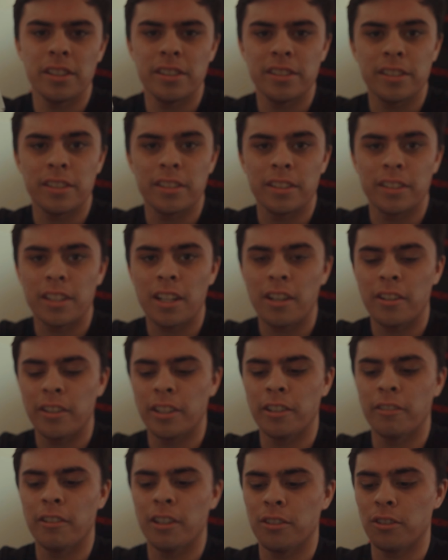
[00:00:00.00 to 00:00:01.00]
easier than
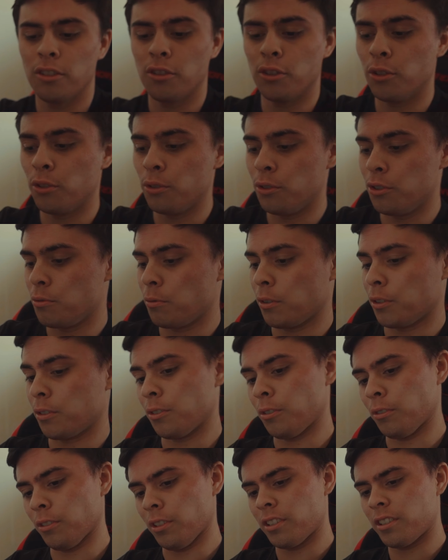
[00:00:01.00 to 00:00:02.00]
carrying around the huge one
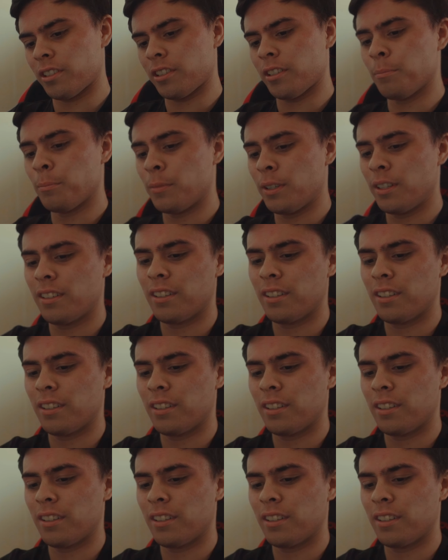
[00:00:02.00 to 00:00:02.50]
all the time.